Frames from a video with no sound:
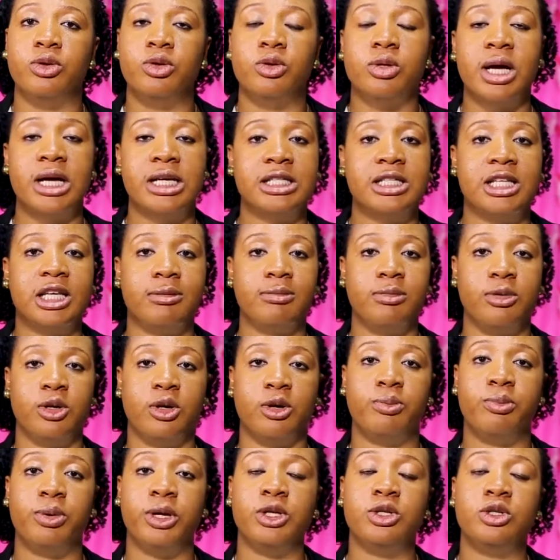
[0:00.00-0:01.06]
You can send me
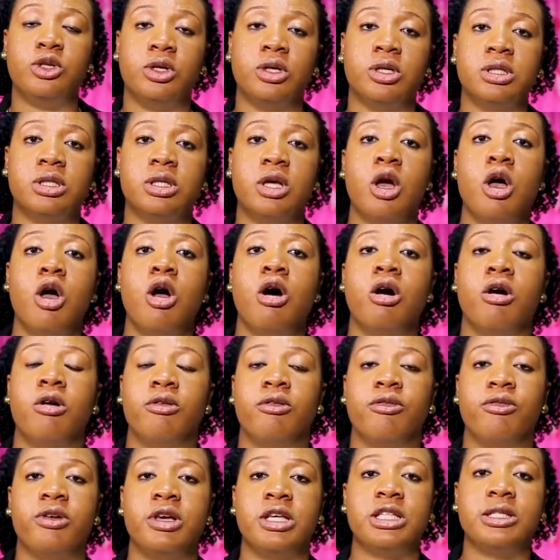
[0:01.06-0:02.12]
your pictures on
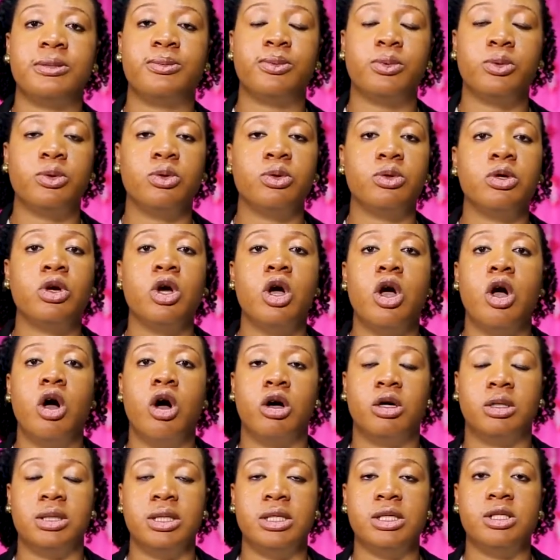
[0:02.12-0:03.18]
Facebook,
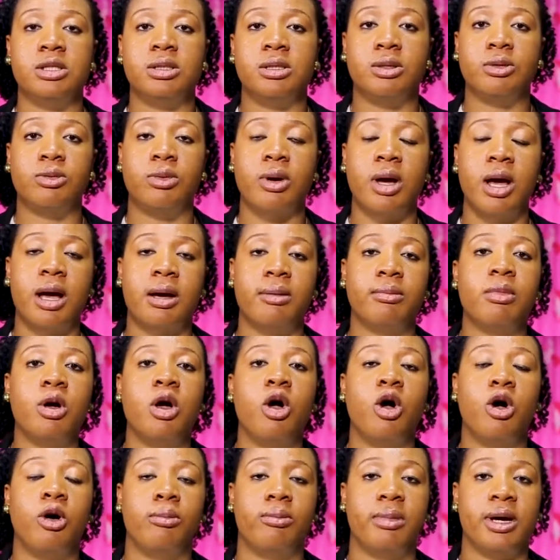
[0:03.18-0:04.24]
on Instagram,
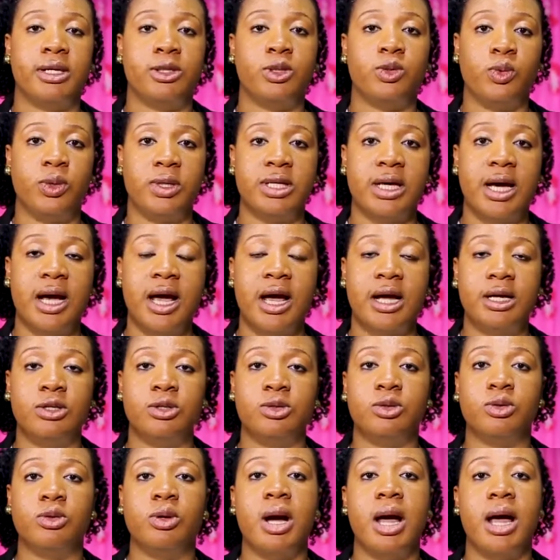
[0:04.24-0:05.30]
on my Twitter
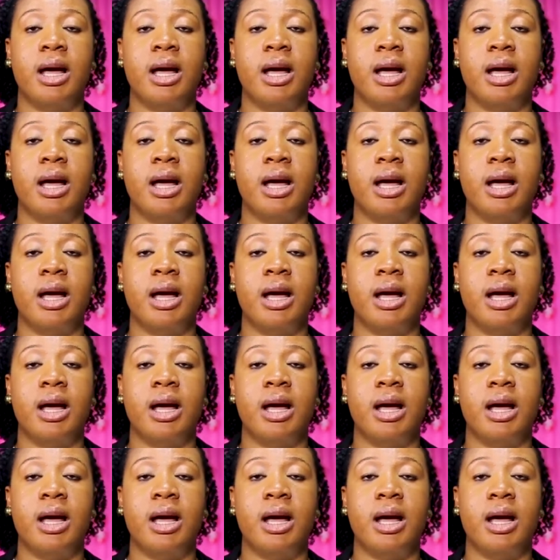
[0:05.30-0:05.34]
handle.